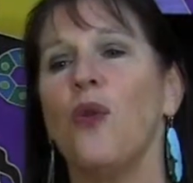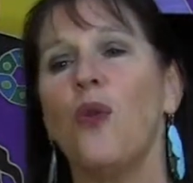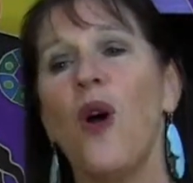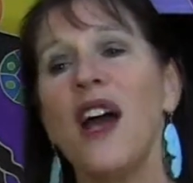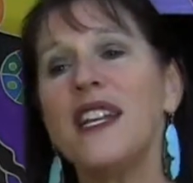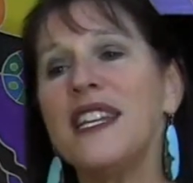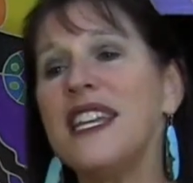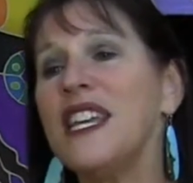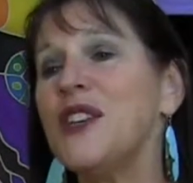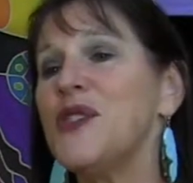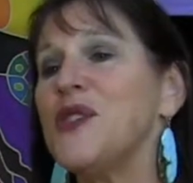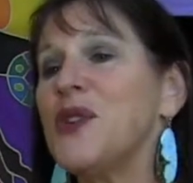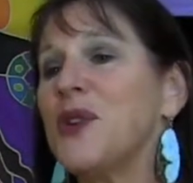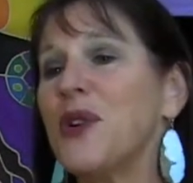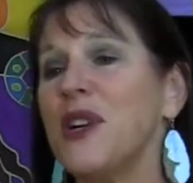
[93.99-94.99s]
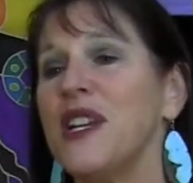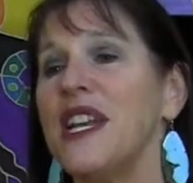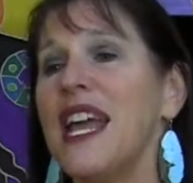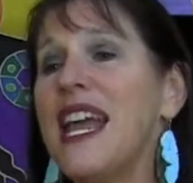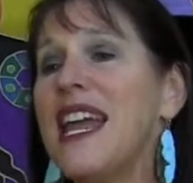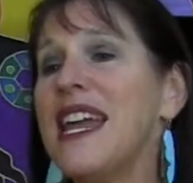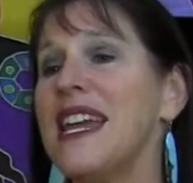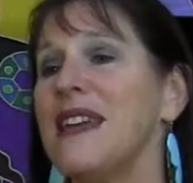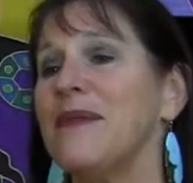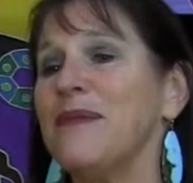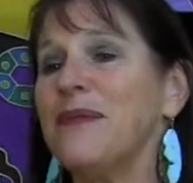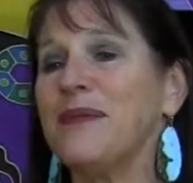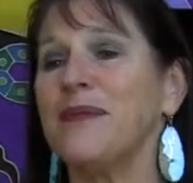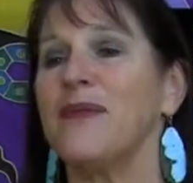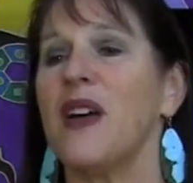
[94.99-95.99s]
What is your name?
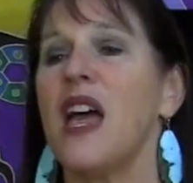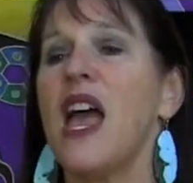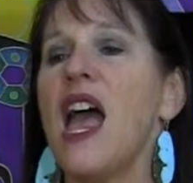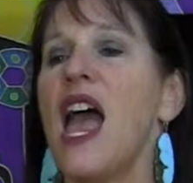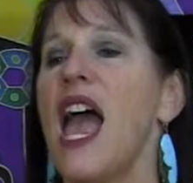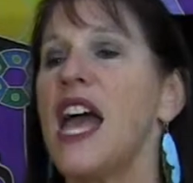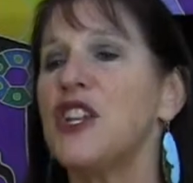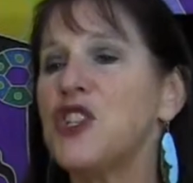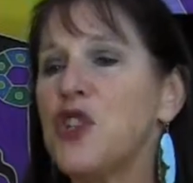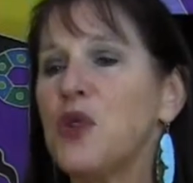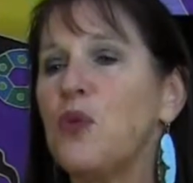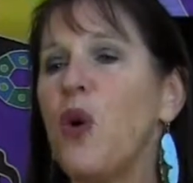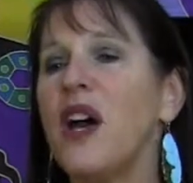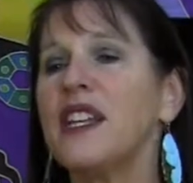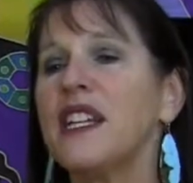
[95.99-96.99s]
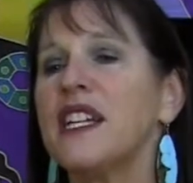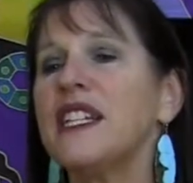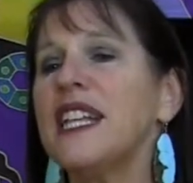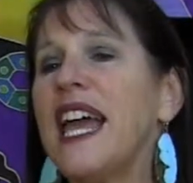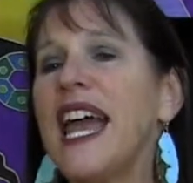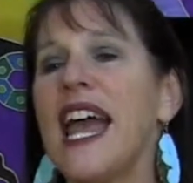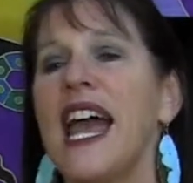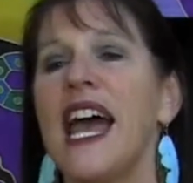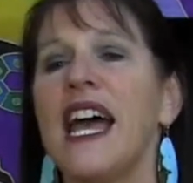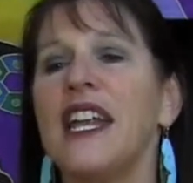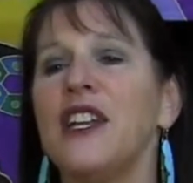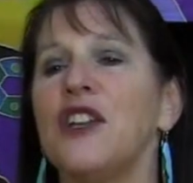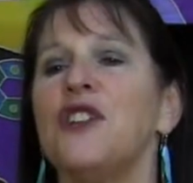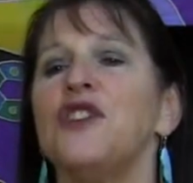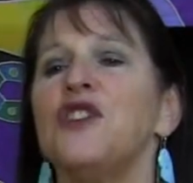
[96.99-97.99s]
And to what
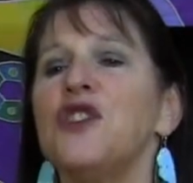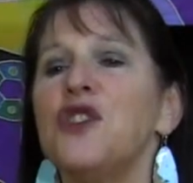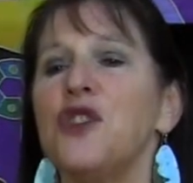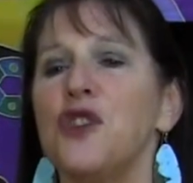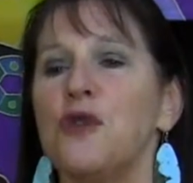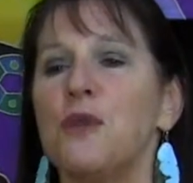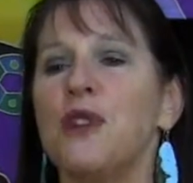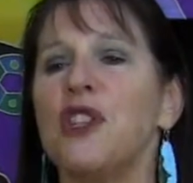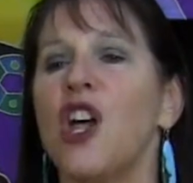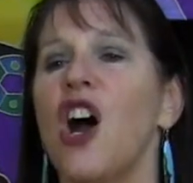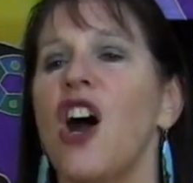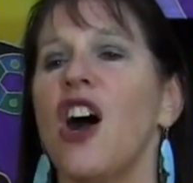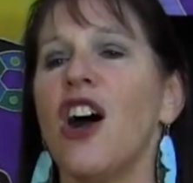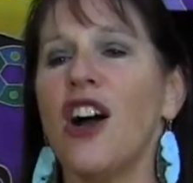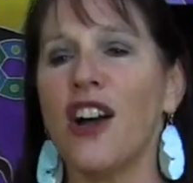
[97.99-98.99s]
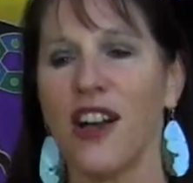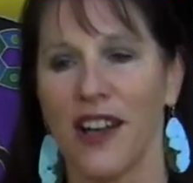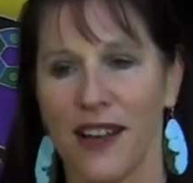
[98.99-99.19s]
clan do you belong?"